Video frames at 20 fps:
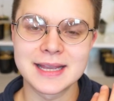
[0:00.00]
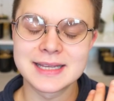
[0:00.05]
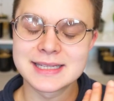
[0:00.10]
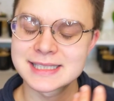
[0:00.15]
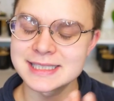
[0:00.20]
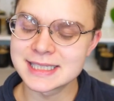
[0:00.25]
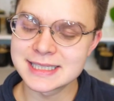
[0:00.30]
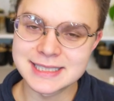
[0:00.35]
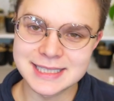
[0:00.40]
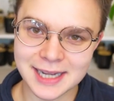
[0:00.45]

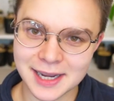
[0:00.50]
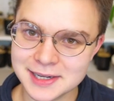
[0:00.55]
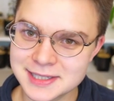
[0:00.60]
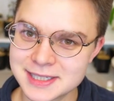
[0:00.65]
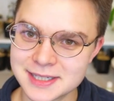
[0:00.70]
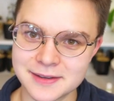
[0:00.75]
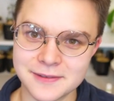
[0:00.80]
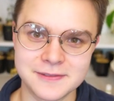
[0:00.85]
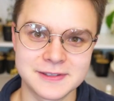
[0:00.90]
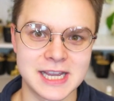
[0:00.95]

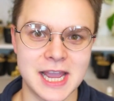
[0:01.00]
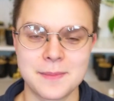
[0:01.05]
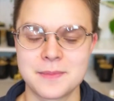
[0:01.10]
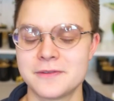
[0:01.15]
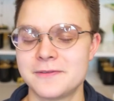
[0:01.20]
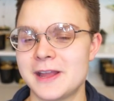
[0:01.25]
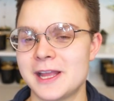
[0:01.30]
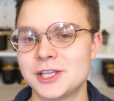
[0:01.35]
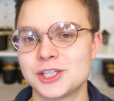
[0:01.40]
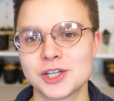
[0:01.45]
seductive type
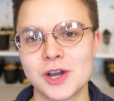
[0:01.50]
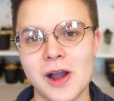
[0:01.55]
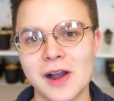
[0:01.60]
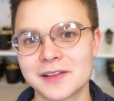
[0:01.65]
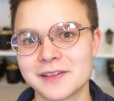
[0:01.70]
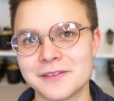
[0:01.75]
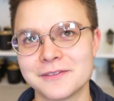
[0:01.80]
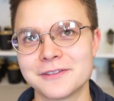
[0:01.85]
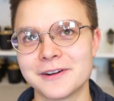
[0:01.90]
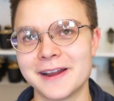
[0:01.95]
of a
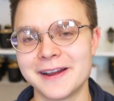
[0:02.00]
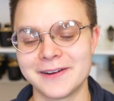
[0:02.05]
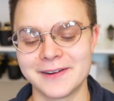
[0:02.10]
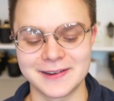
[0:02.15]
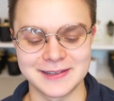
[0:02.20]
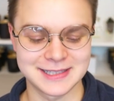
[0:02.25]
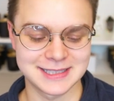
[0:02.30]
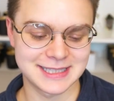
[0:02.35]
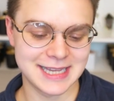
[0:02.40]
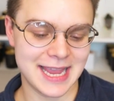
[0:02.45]
chocolate
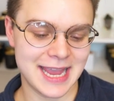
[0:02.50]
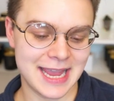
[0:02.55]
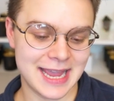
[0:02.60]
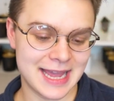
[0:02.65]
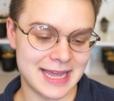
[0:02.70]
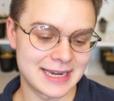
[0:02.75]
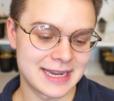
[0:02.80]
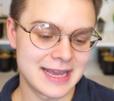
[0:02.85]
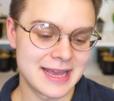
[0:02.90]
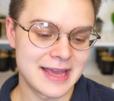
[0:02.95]
fragrance.
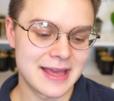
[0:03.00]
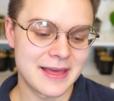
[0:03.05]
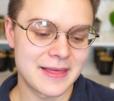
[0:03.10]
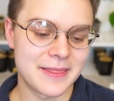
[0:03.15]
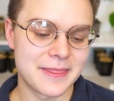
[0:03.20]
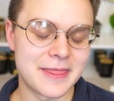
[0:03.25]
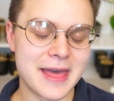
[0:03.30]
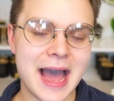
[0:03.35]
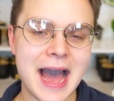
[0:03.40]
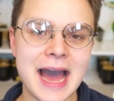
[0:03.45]
And
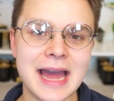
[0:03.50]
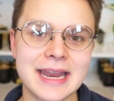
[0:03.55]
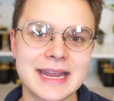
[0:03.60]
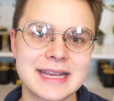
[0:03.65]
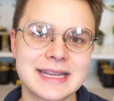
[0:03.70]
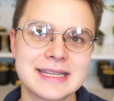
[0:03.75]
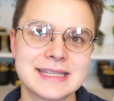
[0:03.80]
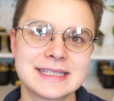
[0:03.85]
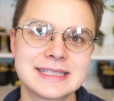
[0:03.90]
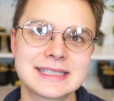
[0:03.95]
that
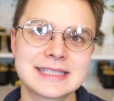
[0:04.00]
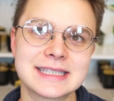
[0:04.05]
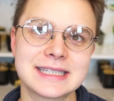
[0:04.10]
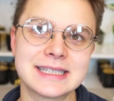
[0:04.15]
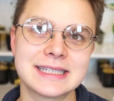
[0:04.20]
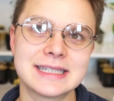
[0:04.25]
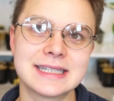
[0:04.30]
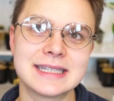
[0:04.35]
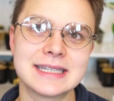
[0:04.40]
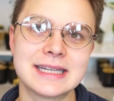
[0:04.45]
is
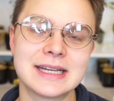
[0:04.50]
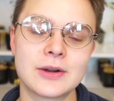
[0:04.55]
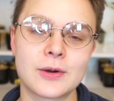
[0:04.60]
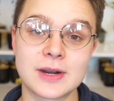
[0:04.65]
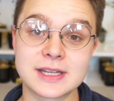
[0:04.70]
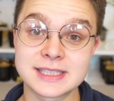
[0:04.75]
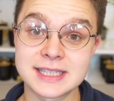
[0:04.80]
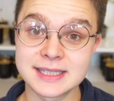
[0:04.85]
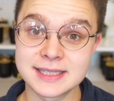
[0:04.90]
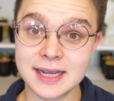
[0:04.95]
or
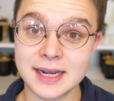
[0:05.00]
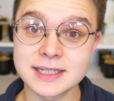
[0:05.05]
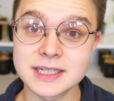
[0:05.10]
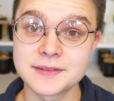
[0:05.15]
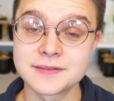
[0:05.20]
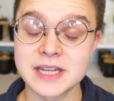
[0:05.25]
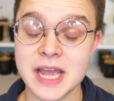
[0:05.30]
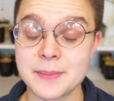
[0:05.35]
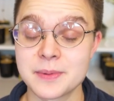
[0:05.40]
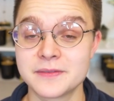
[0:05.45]
a
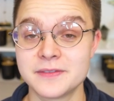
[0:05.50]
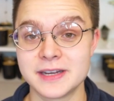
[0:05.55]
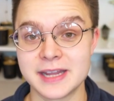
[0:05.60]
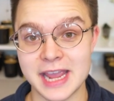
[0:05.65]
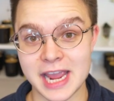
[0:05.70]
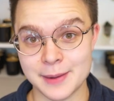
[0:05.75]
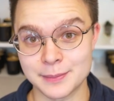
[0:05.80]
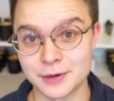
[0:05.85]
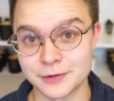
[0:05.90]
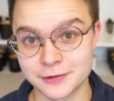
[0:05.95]
seductive type of an
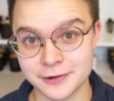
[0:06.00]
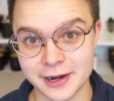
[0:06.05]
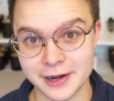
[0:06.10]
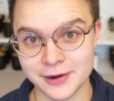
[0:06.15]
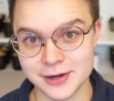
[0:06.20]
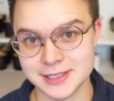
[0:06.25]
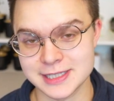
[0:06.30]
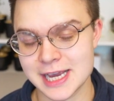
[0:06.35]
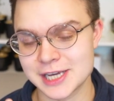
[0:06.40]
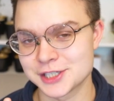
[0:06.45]
amber
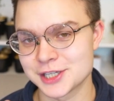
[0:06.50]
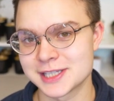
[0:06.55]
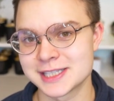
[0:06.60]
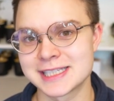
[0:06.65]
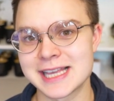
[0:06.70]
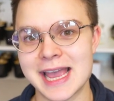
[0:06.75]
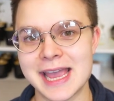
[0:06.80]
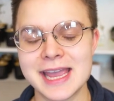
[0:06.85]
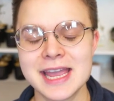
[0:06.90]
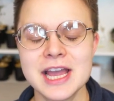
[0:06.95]
fragrance, I should
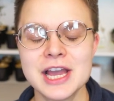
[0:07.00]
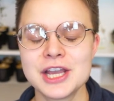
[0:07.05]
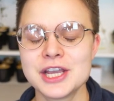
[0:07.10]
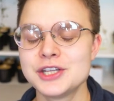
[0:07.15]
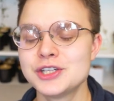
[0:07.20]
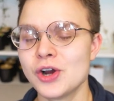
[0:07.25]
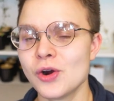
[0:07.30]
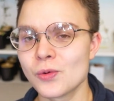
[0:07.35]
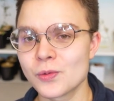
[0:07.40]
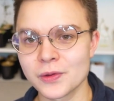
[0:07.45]
say. You
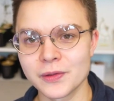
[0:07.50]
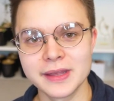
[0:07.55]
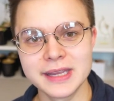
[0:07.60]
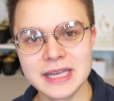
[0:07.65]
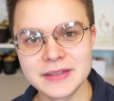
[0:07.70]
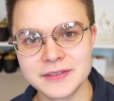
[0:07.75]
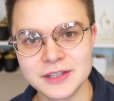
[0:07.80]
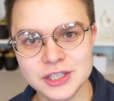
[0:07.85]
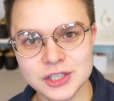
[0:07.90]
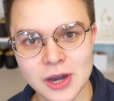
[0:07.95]
don't really
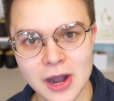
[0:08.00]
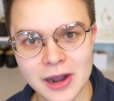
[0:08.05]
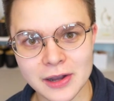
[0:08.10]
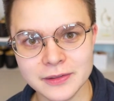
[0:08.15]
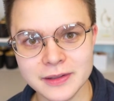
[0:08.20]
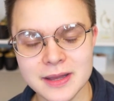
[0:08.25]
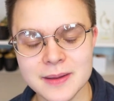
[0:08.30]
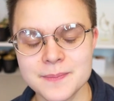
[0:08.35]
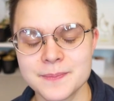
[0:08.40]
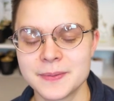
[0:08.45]
get the
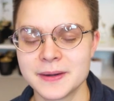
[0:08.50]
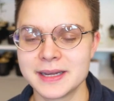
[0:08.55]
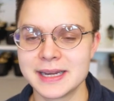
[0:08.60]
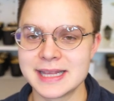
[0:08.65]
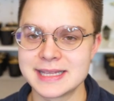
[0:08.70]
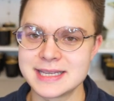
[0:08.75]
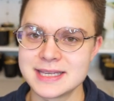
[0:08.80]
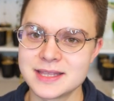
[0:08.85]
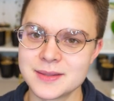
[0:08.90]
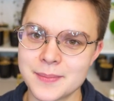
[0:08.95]
chocolate, but it's in